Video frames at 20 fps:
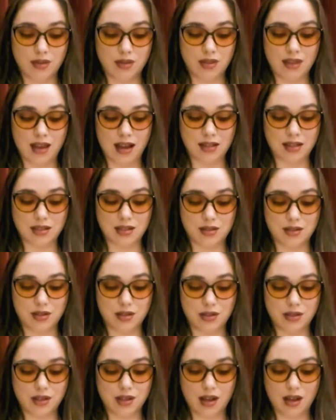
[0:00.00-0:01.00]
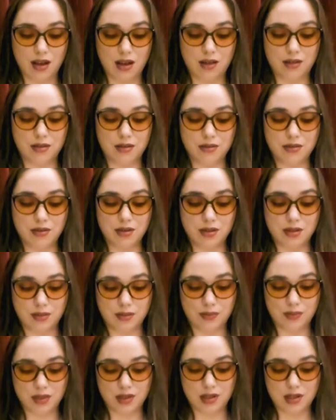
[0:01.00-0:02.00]
That is your count,
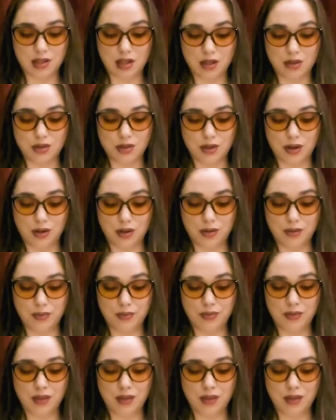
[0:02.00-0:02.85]
said Joe,